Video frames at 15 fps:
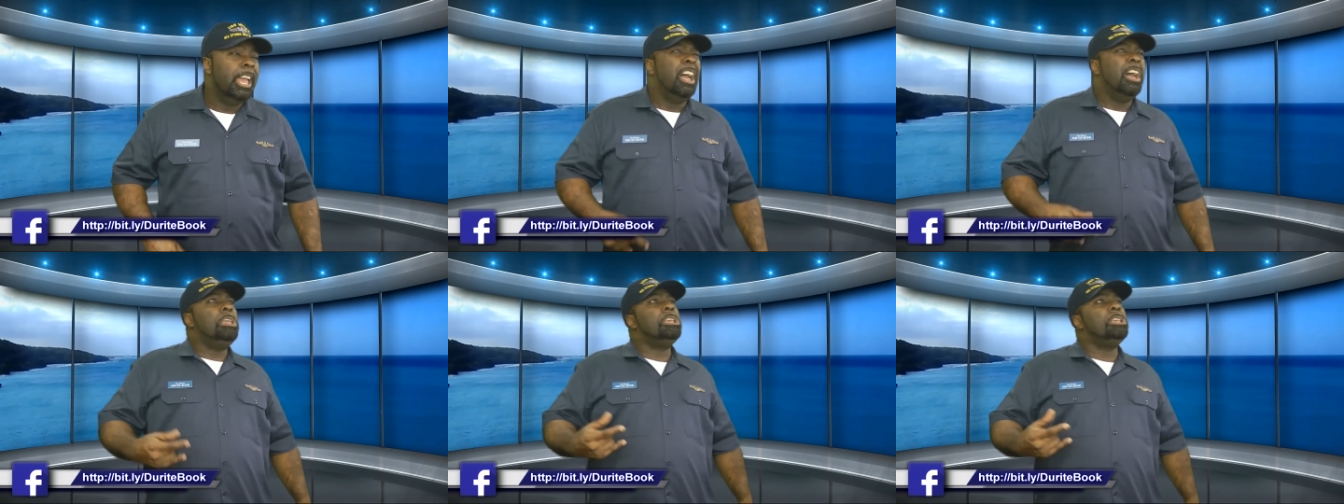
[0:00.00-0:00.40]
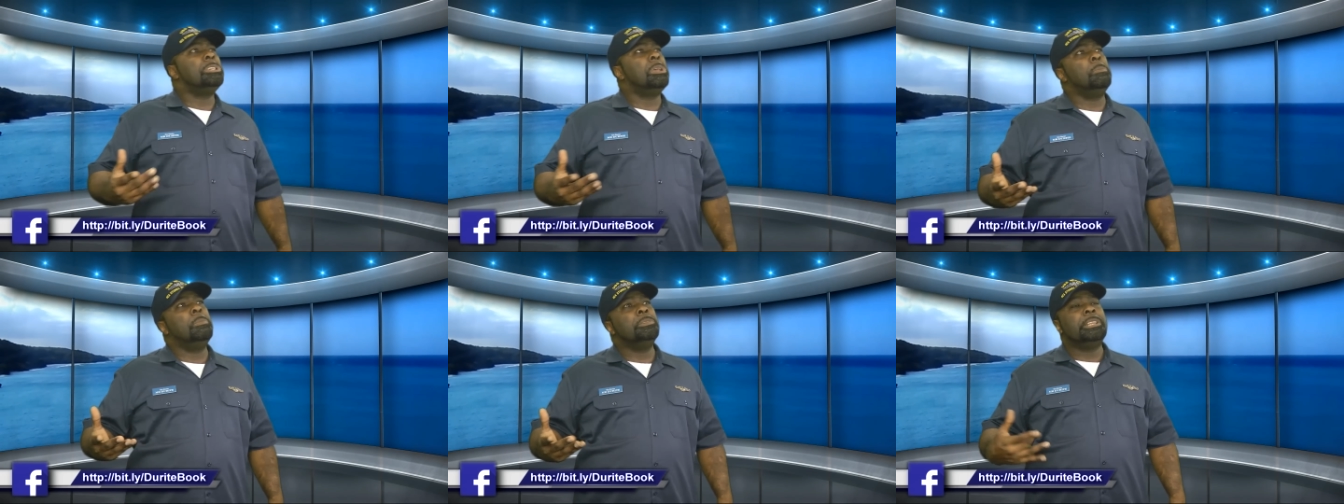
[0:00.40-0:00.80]
It's
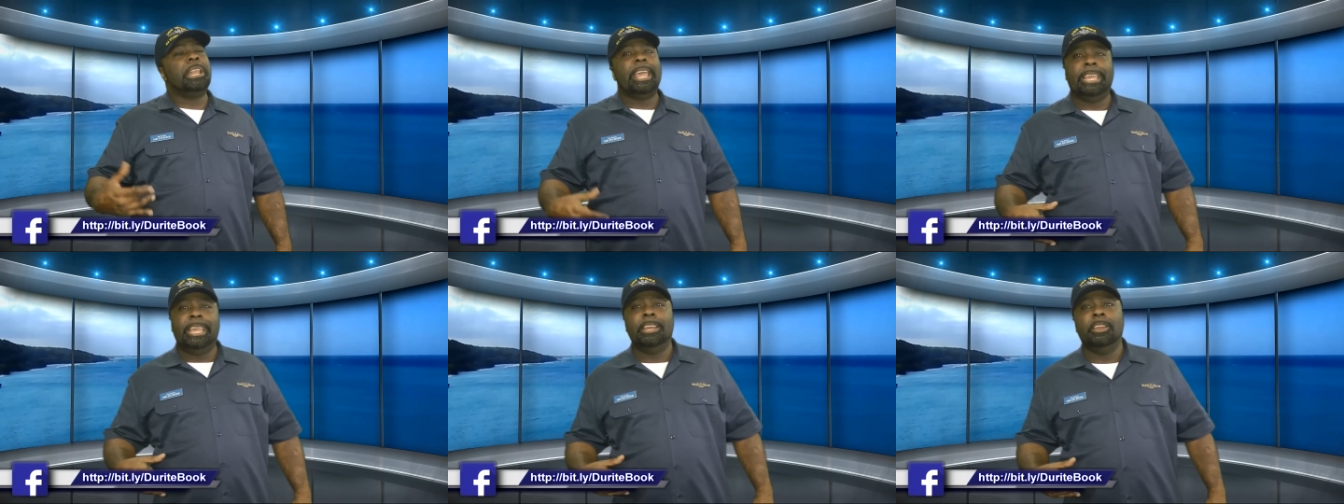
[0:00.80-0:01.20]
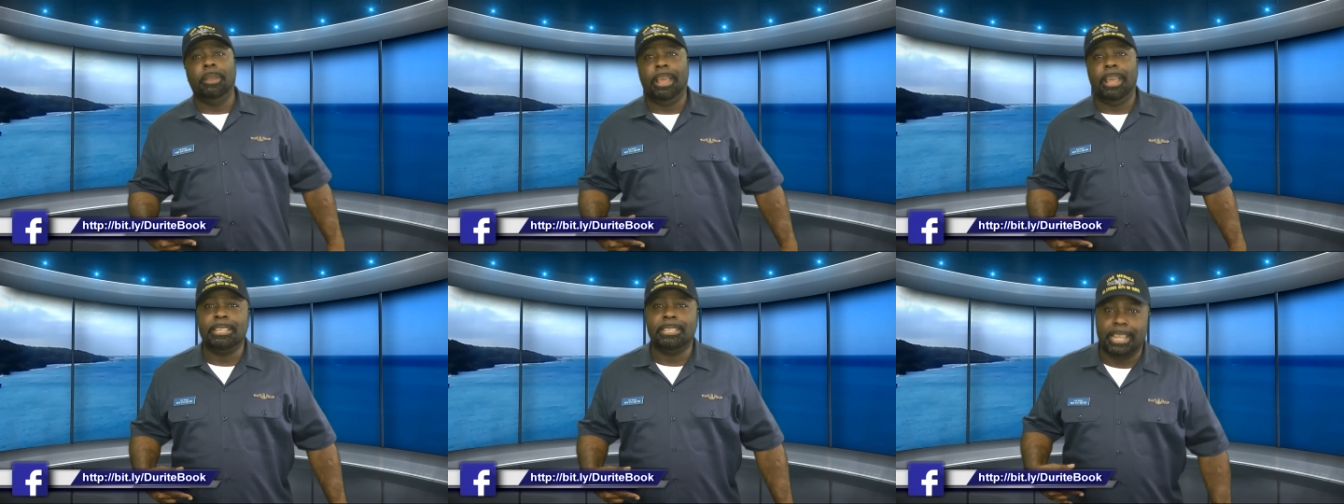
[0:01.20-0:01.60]
almost like getting on the
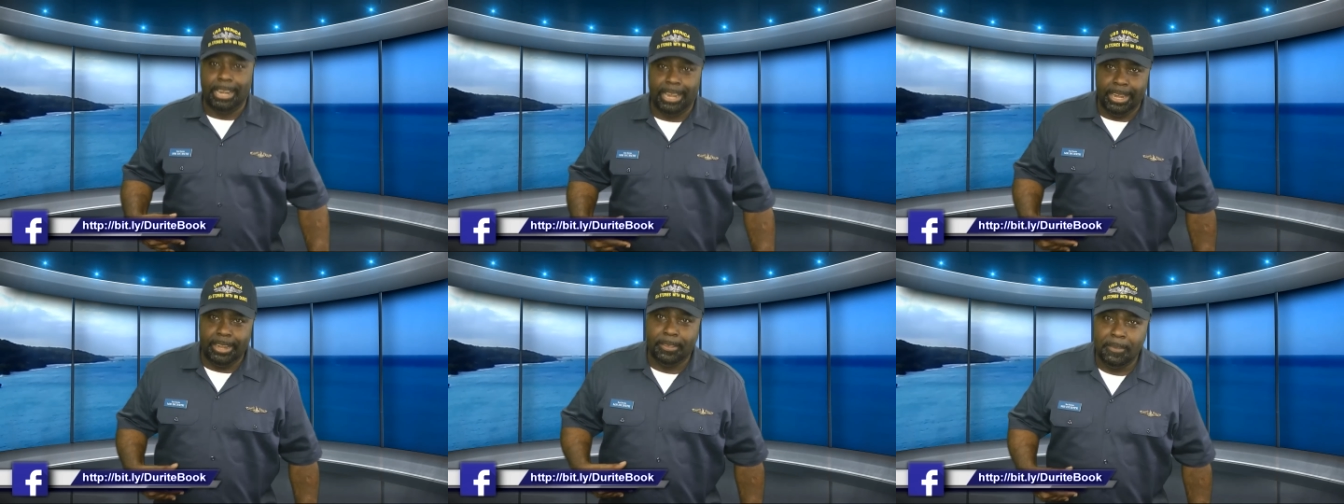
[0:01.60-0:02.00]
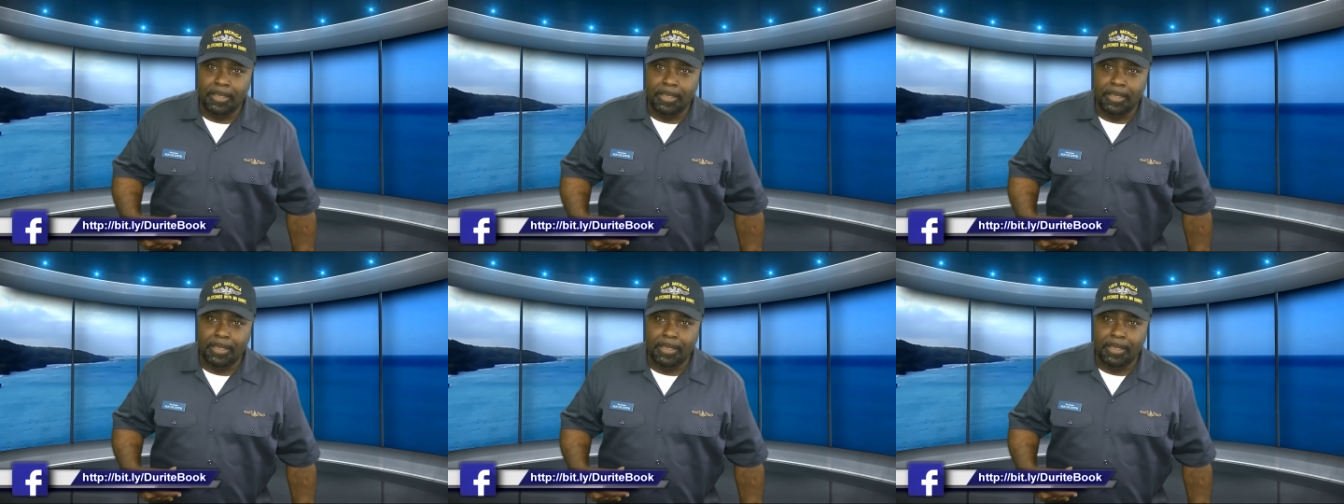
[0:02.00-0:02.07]
escalator.